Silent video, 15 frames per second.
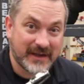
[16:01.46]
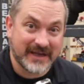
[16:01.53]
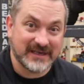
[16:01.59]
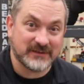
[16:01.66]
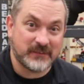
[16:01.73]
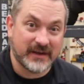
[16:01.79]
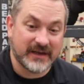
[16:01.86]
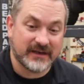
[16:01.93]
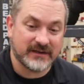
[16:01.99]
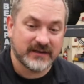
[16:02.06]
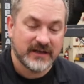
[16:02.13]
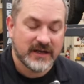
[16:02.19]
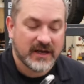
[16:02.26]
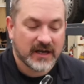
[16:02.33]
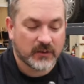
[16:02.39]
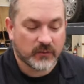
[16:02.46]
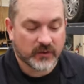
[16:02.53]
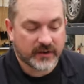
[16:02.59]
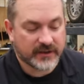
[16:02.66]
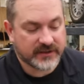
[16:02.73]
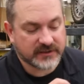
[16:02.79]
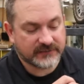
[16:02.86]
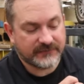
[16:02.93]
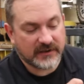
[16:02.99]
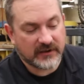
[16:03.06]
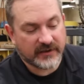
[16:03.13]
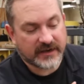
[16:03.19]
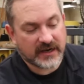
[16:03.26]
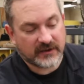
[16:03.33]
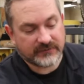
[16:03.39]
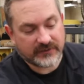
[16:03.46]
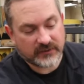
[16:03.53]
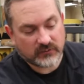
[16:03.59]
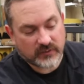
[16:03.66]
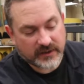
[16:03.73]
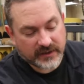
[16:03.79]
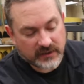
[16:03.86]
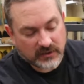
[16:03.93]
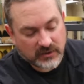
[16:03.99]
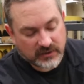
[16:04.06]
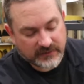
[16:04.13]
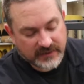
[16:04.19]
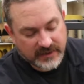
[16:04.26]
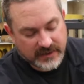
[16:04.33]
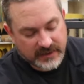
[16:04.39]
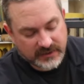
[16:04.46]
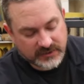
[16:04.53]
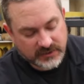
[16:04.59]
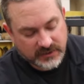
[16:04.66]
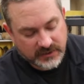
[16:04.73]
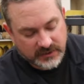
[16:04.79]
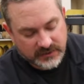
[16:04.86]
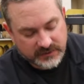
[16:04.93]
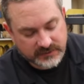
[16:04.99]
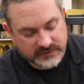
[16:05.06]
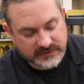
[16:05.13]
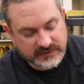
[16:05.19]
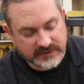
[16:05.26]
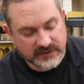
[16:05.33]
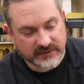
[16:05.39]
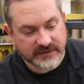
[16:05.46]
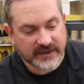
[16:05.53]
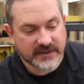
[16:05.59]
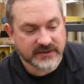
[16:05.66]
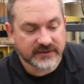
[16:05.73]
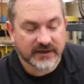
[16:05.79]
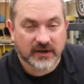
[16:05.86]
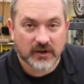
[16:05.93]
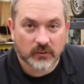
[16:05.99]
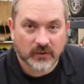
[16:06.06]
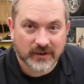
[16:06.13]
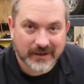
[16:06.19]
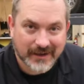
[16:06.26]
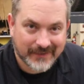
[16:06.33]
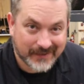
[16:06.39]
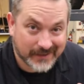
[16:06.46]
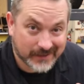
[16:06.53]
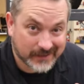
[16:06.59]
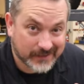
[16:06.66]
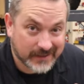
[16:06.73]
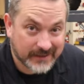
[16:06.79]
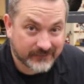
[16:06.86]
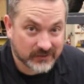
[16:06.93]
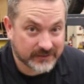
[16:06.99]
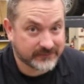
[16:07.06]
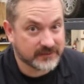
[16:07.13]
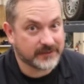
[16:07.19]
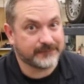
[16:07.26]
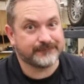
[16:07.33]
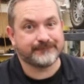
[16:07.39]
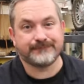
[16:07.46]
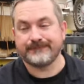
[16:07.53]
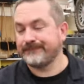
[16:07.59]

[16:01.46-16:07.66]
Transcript: paint pen, and we're going to just very carefully run it along the edge to seal the edge of that artwork, and then it'll never lift up.